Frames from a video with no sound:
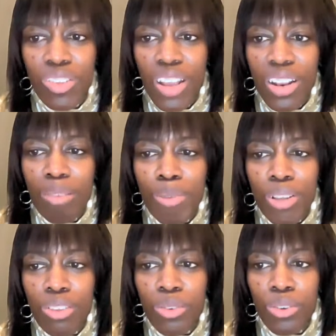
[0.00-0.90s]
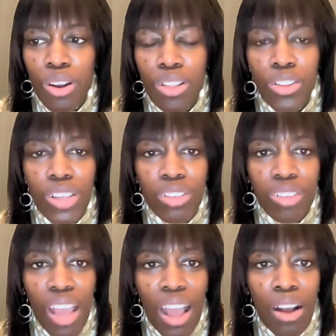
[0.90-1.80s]
is so excited, because we're all
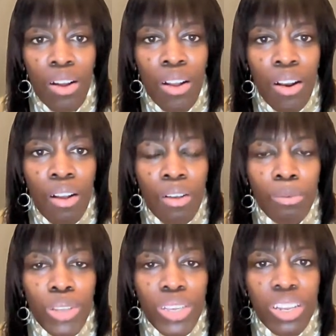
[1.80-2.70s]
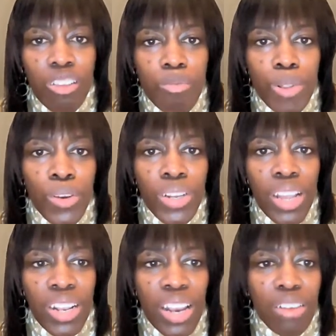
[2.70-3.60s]
looking to how we can
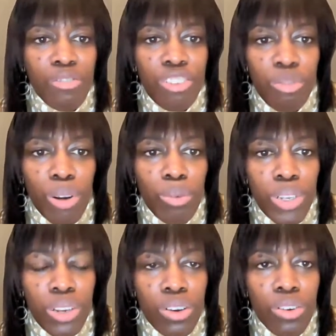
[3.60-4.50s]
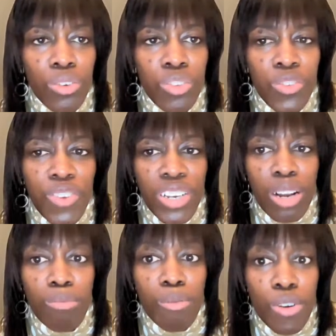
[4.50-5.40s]
exploit and leverage what we know to
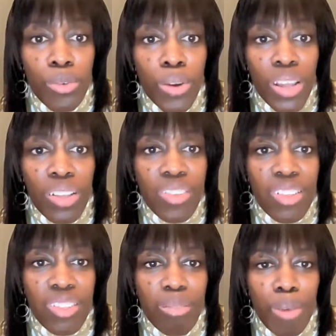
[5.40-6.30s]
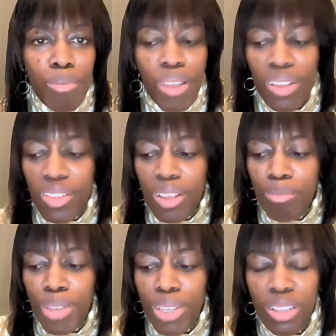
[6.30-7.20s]
find out more ways that these
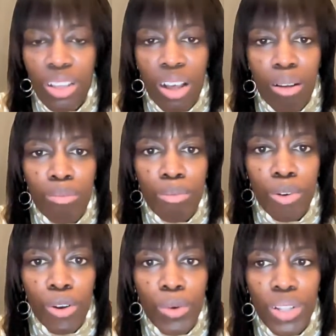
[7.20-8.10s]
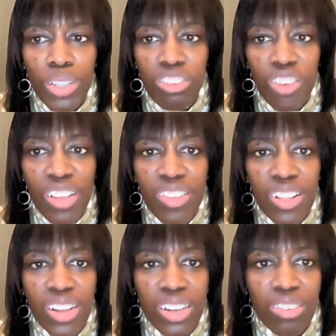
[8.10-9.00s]
peptides can be more quickly
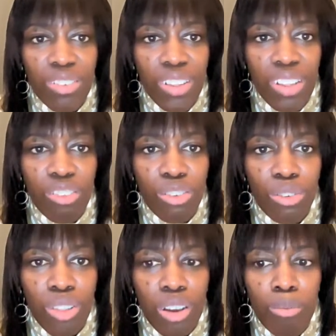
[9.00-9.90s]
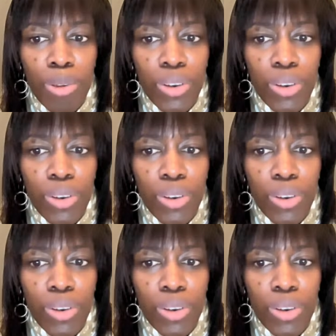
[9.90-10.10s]
translated into